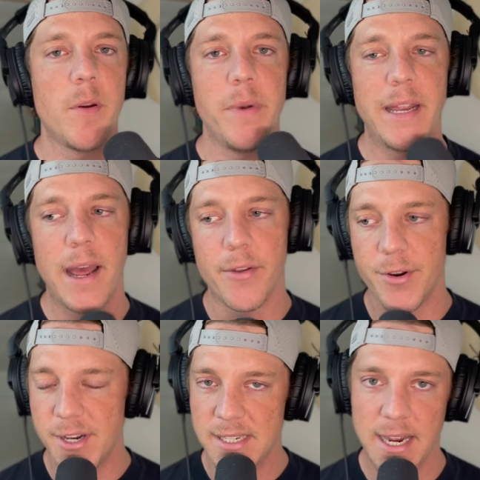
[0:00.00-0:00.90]
them together
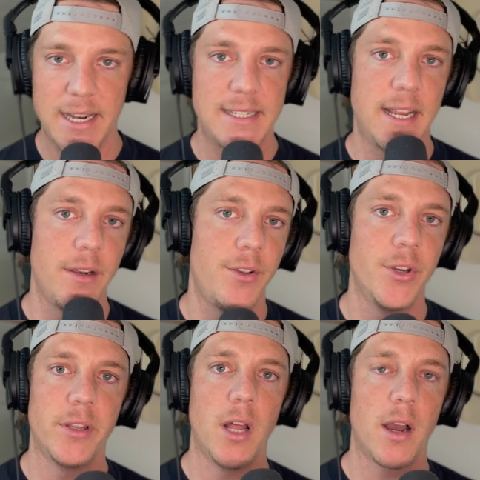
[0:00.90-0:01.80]
and just kind of said
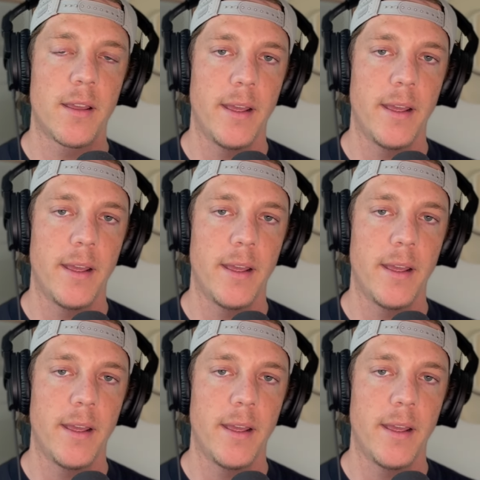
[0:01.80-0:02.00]
good luck.